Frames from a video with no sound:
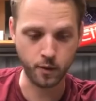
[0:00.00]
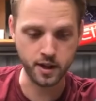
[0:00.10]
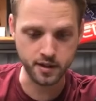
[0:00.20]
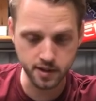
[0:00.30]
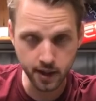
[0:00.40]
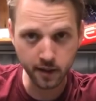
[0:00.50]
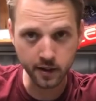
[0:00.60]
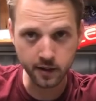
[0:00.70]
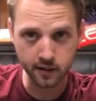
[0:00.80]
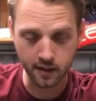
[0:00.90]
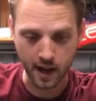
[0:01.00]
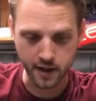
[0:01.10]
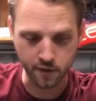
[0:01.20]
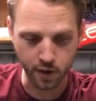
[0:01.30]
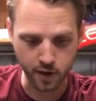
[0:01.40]
you're sitting on it and
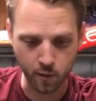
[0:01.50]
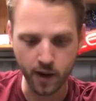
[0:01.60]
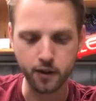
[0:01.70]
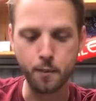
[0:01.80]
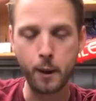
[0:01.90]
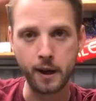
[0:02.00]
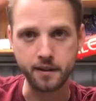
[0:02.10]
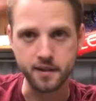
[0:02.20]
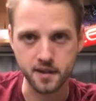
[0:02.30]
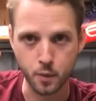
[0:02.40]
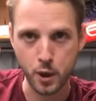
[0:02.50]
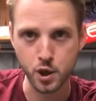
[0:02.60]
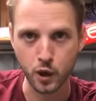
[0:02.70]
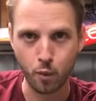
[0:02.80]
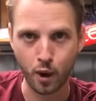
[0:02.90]
you've got your weight on the bike and the suspension
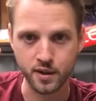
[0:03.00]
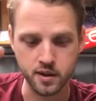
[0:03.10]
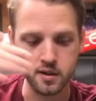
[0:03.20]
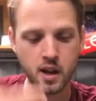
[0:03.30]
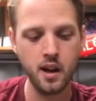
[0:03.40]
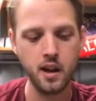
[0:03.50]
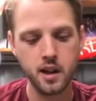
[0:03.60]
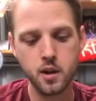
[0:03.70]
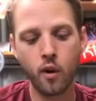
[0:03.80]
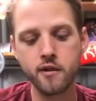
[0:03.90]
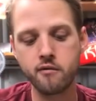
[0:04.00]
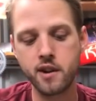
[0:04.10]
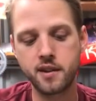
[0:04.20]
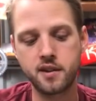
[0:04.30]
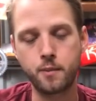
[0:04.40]
compresses, you want the rear
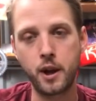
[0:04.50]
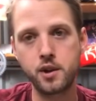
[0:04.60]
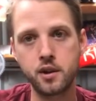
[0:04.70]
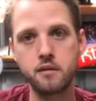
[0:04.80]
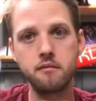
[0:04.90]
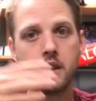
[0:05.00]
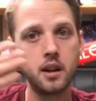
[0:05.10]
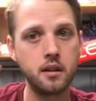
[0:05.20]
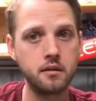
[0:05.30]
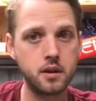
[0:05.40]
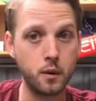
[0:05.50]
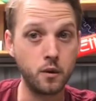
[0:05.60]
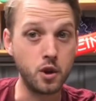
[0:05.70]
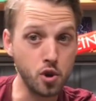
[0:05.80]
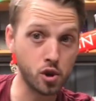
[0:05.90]
suspension to
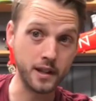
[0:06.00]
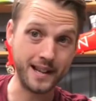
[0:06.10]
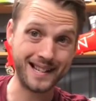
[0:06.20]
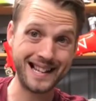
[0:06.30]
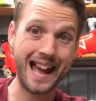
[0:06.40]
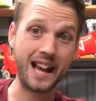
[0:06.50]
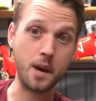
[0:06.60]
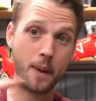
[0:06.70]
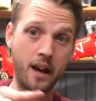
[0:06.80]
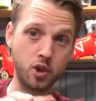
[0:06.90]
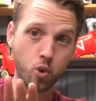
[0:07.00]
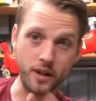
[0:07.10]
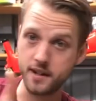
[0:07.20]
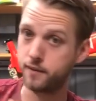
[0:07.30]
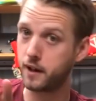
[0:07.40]
usually sag about
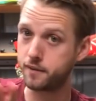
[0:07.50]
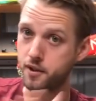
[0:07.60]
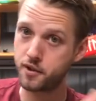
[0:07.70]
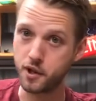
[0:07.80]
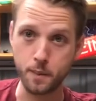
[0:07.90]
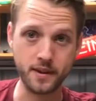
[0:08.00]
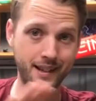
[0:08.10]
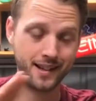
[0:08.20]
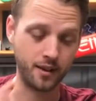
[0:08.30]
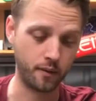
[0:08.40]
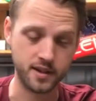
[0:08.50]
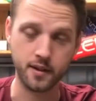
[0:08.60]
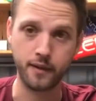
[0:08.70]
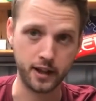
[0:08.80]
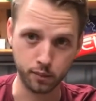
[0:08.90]
25 to 30% of its
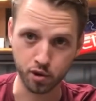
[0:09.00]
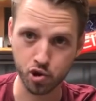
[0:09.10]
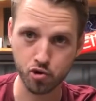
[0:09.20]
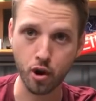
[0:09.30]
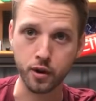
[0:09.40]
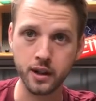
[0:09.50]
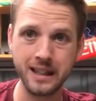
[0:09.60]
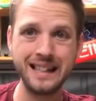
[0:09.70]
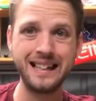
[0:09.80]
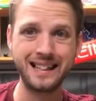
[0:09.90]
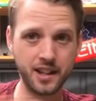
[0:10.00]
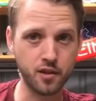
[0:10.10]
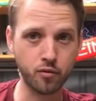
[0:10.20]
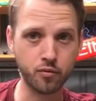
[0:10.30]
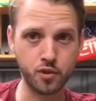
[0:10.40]
available stroke. That's
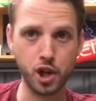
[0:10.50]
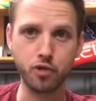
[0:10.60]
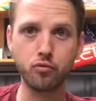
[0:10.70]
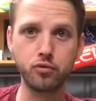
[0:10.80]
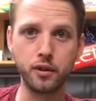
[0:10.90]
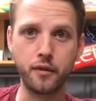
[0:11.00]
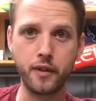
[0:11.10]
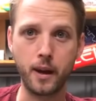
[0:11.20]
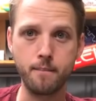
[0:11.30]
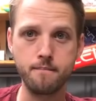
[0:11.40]
a general rule of thumb.